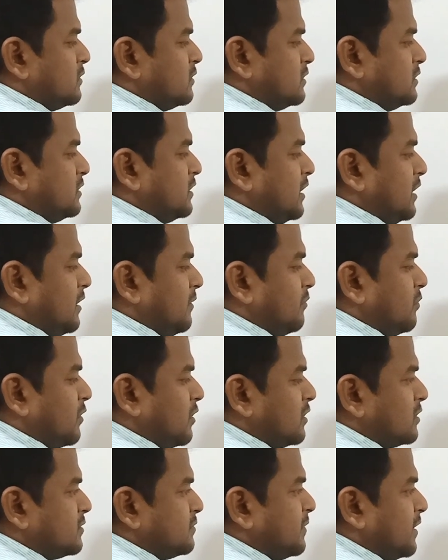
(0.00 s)
z
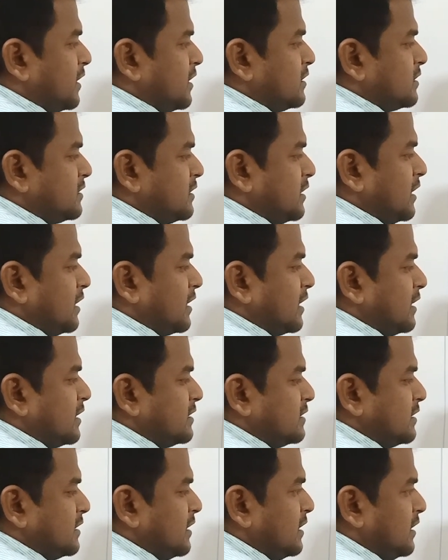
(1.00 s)
plus minus delta
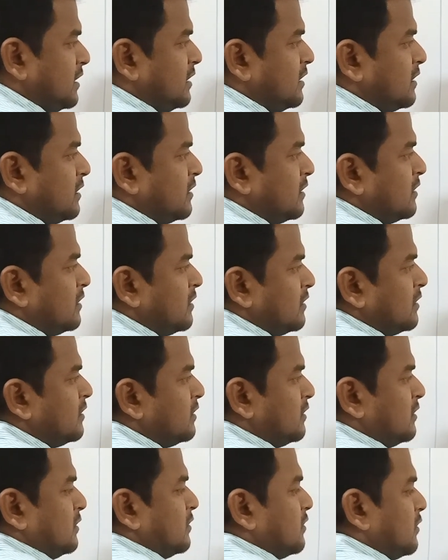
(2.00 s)
z
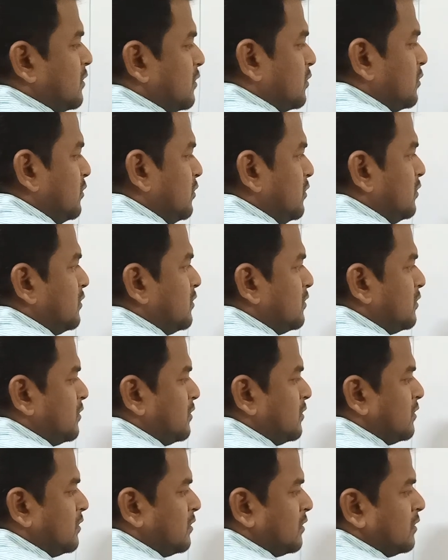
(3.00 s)
equal to
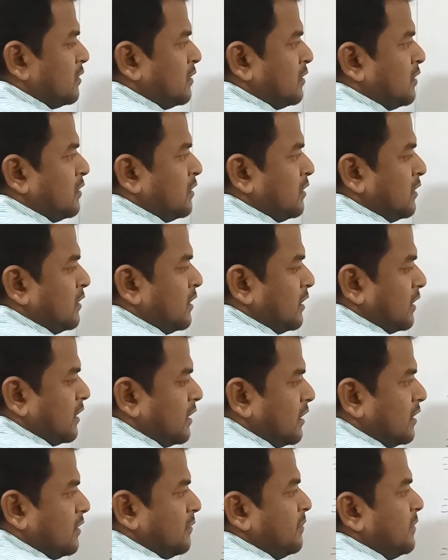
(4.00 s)

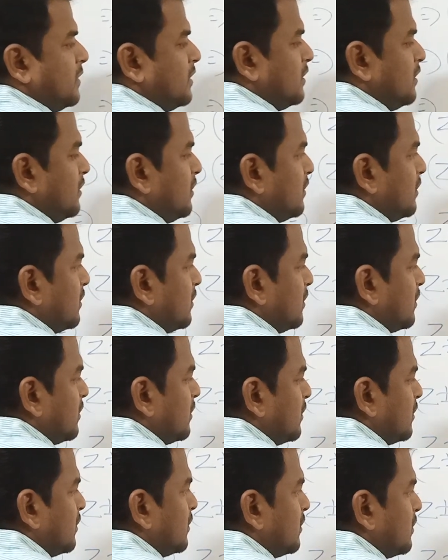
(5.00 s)
AB
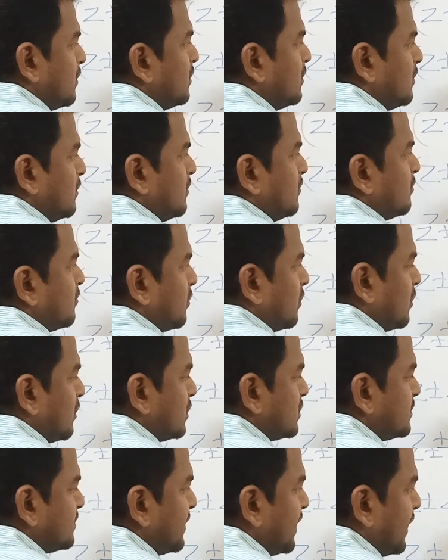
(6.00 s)

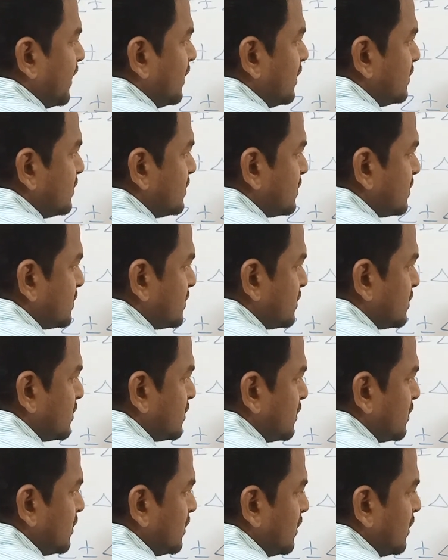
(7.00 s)
plus minus
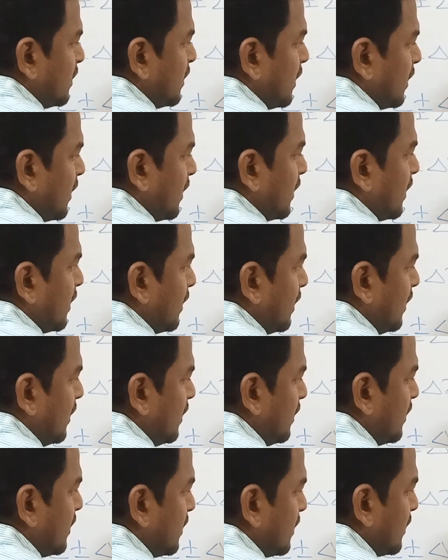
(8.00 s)
A
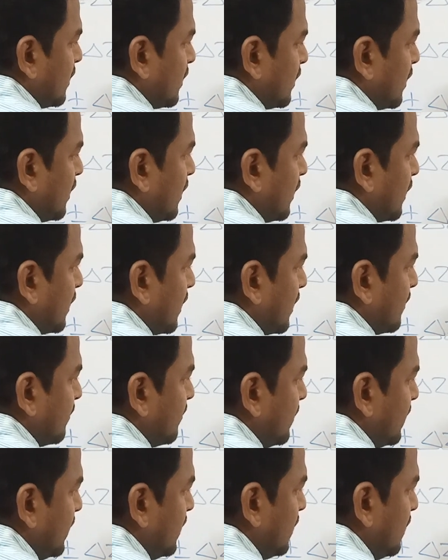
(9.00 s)
delta
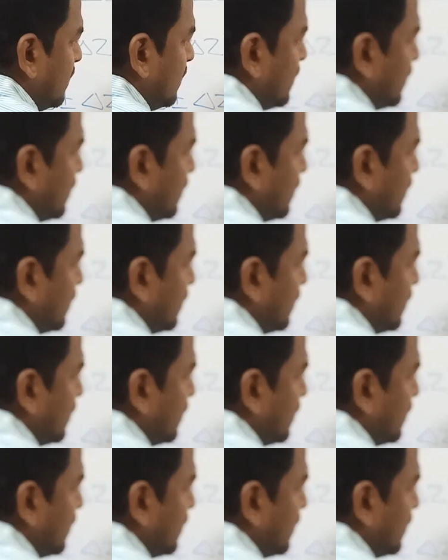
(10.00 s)
B